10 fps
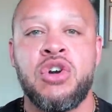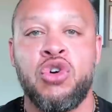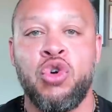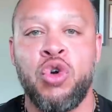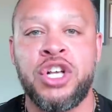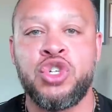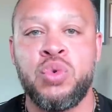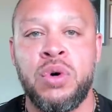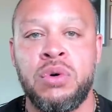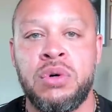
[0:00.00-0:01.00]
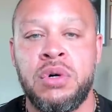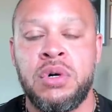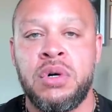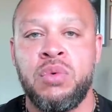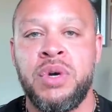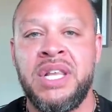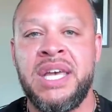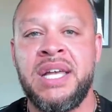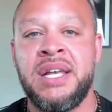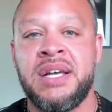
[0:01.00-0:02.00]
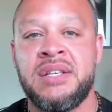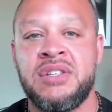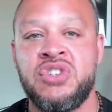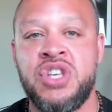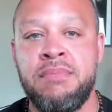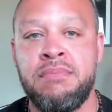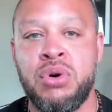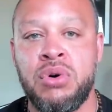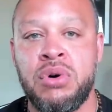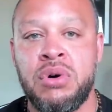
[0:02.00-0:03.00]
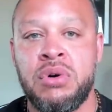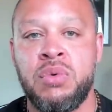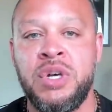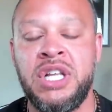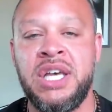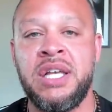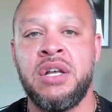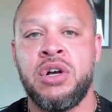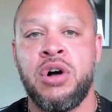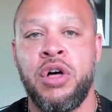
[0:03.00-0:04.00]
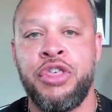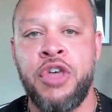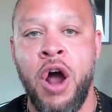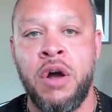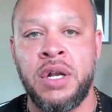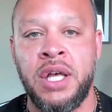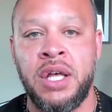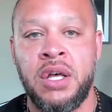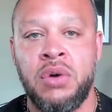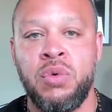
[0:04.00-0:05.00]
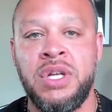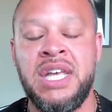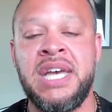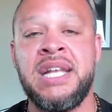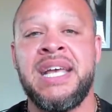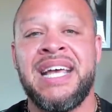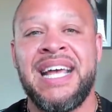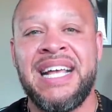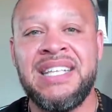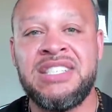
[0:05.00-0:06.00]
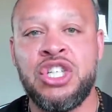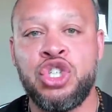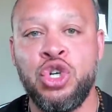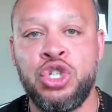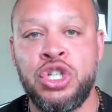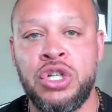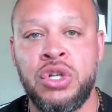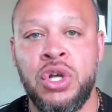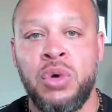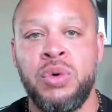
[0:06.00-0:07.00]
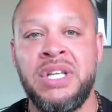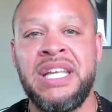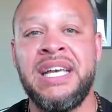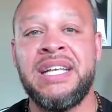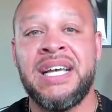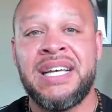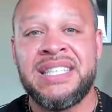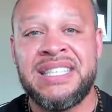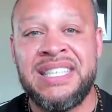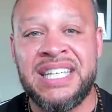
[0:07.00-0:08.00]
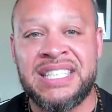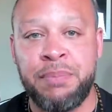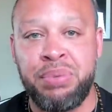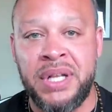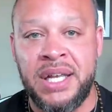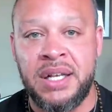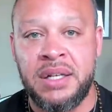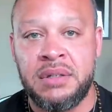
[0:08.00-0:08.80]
ritual, we need symbol, we need authority, we need institution, we need discipline.